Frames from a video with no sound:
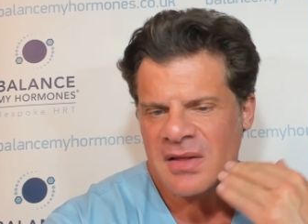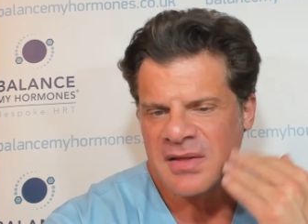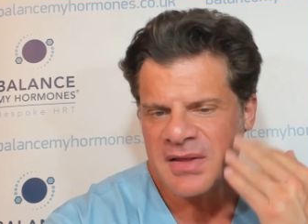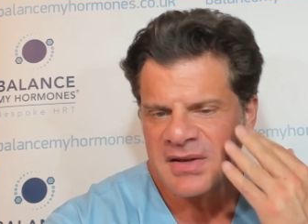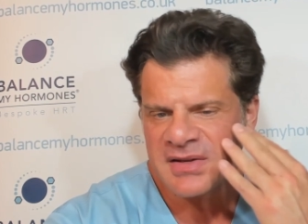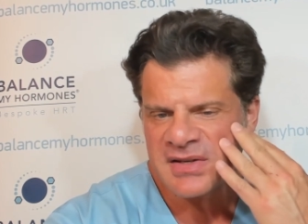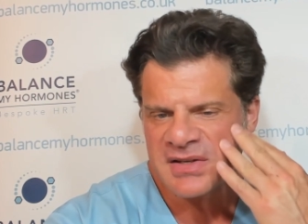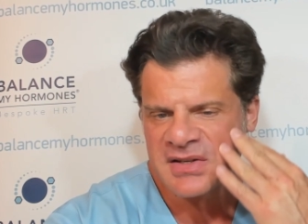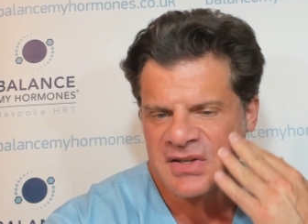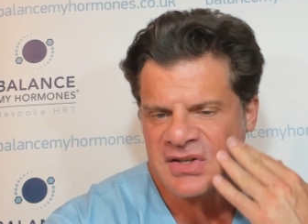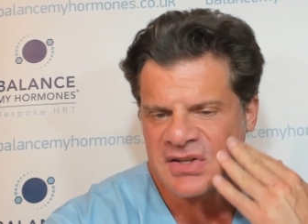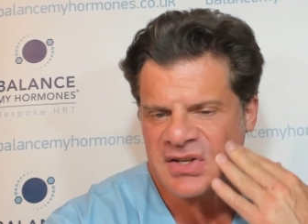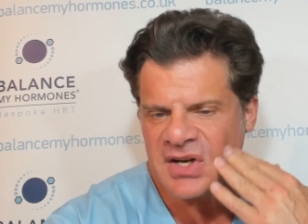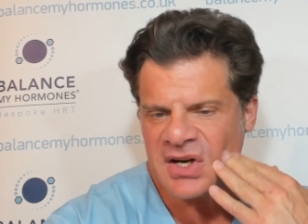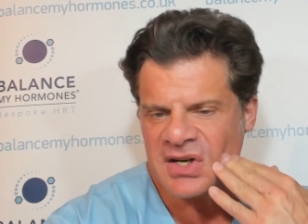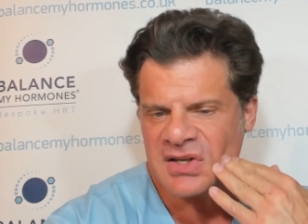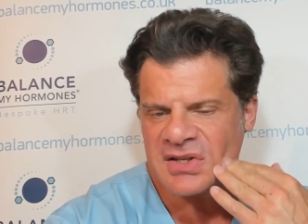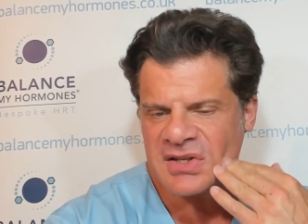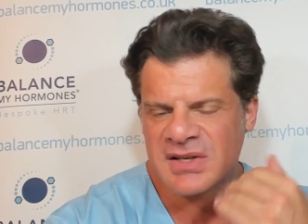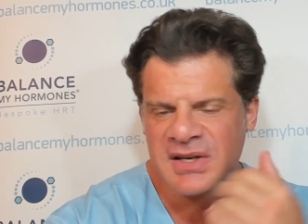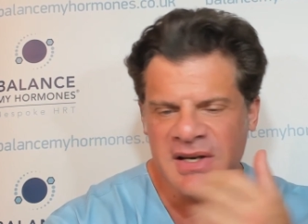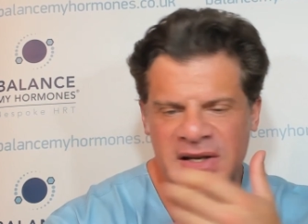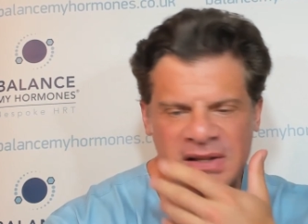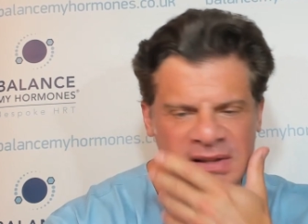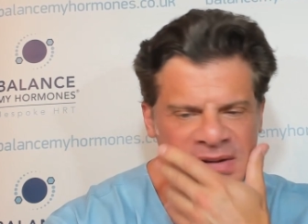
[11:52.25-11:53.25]
This is
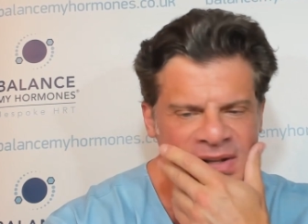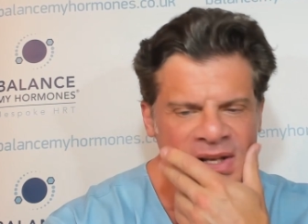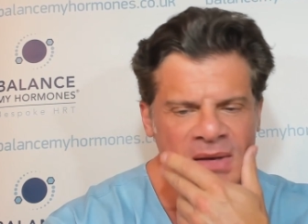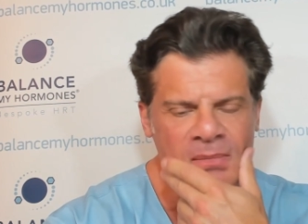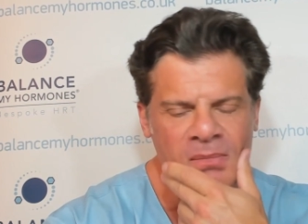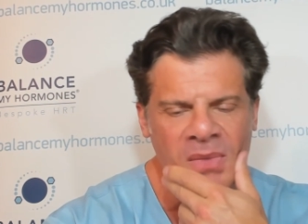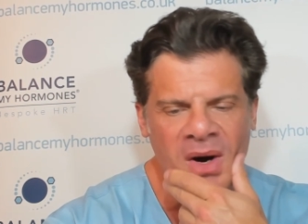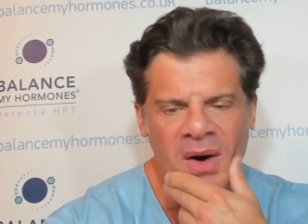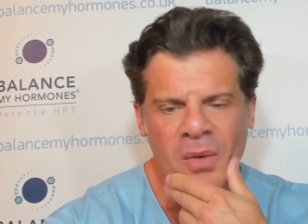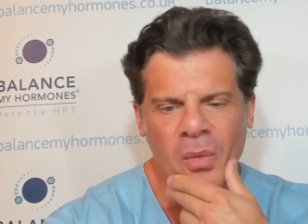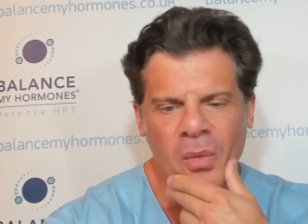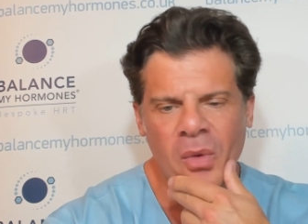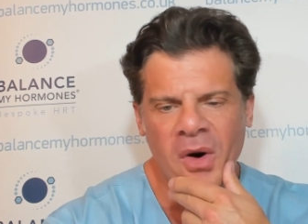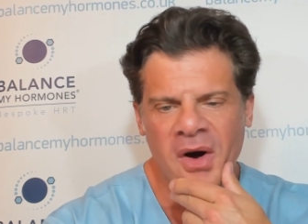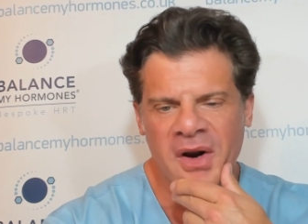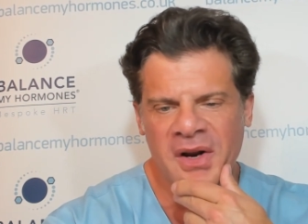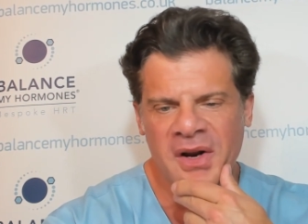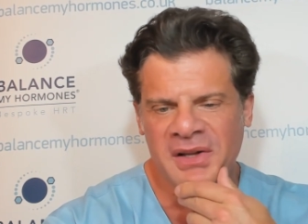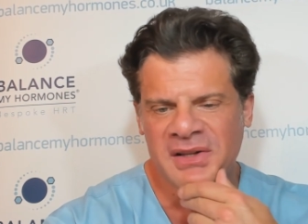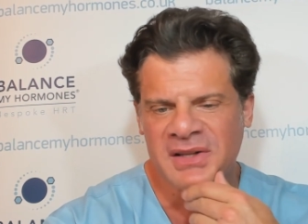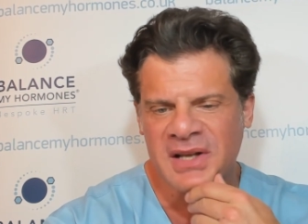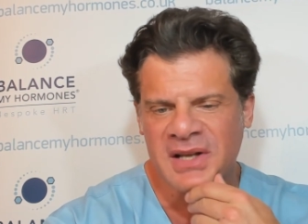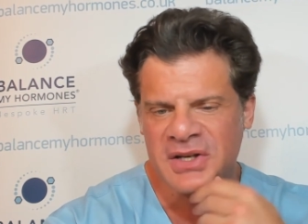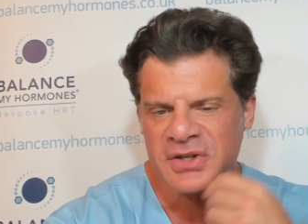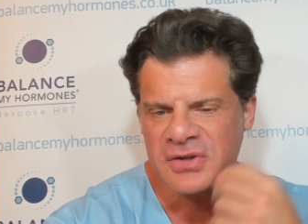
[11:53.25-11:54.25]
just edema, water
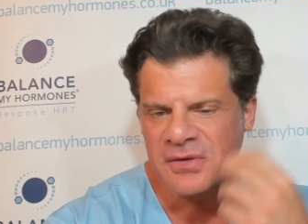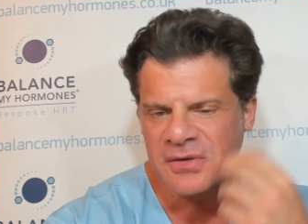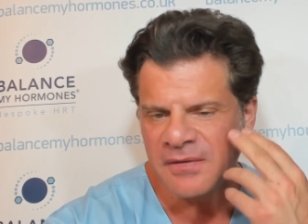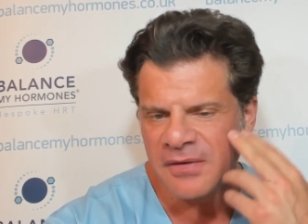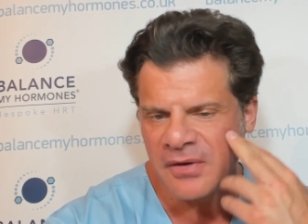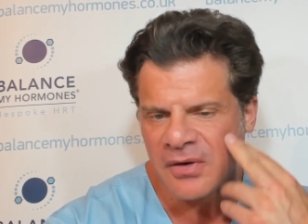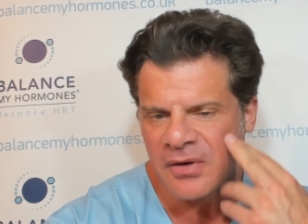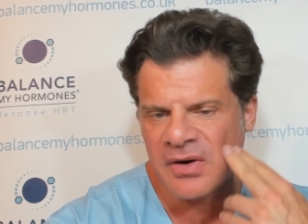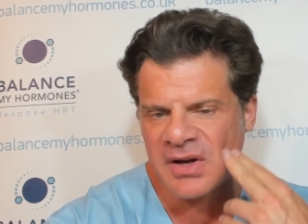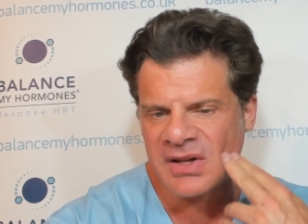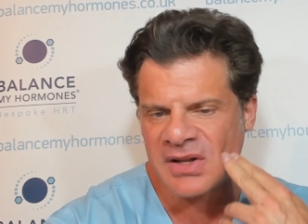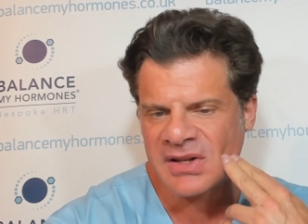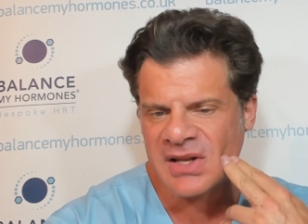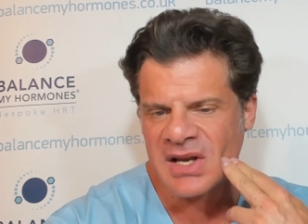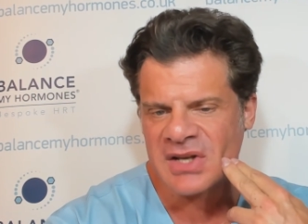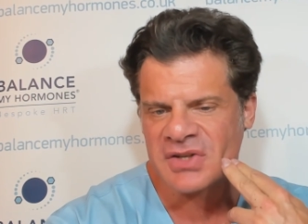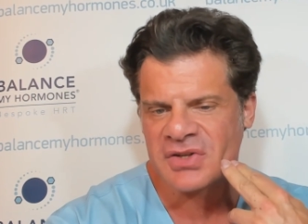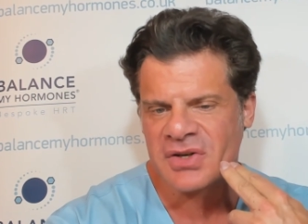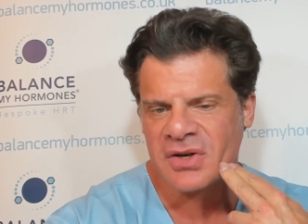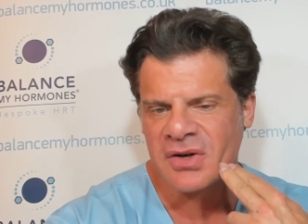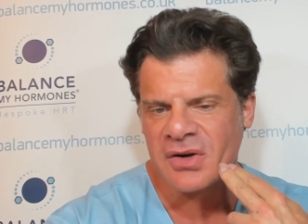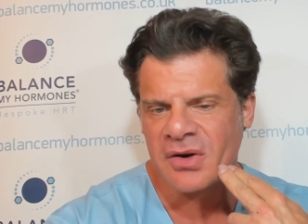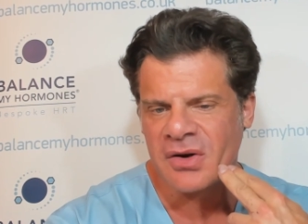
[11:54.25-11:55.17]
retention, fluid retention.